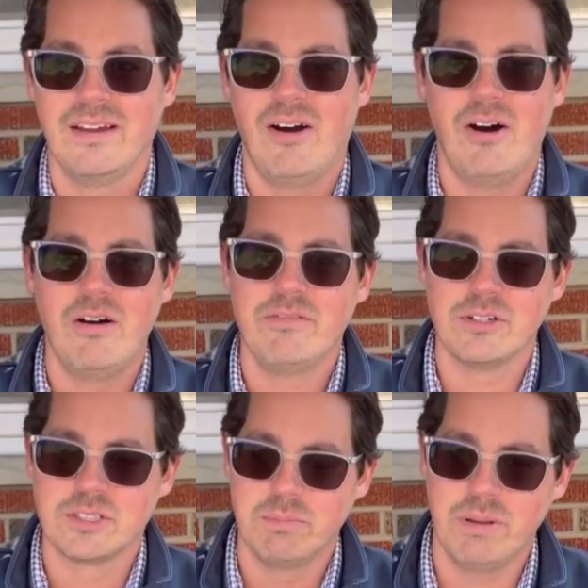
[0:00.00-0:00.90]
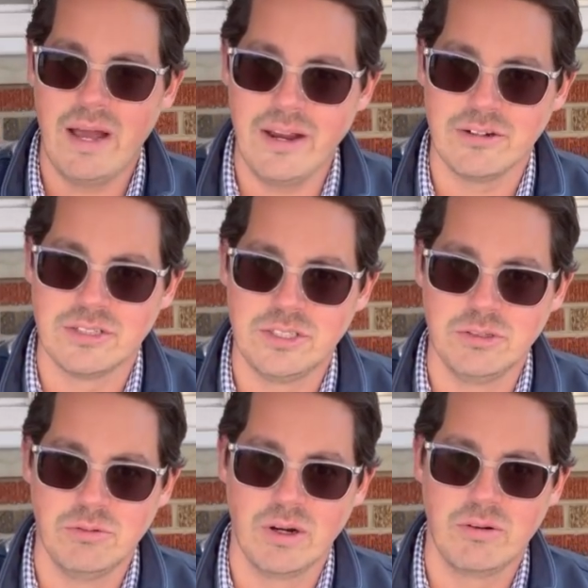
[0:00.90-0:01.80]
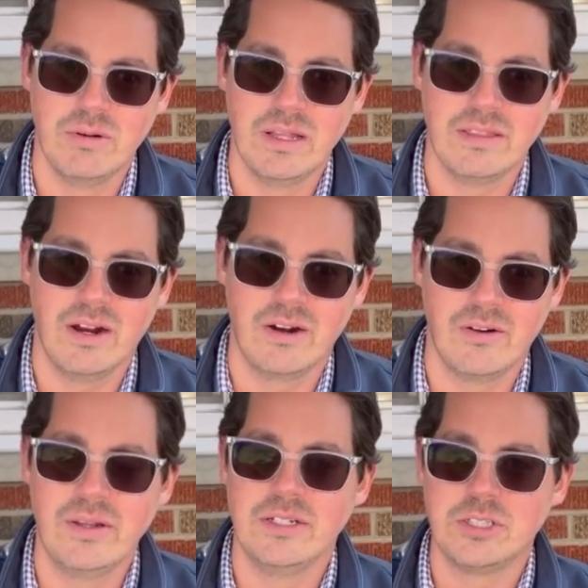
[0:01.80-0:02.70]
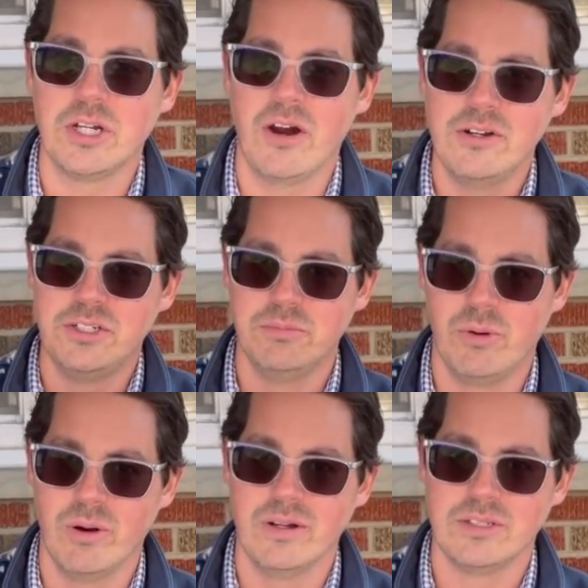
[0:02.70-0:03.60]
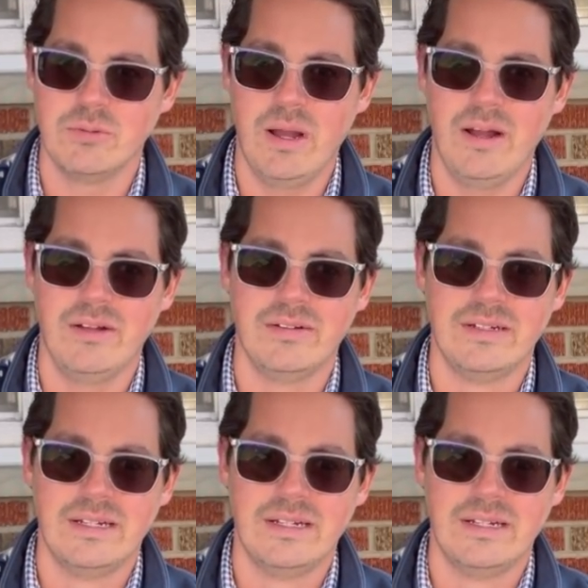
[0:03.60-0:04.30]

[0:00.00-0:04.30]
all of your suppliers that you work with are going to charge you more as well,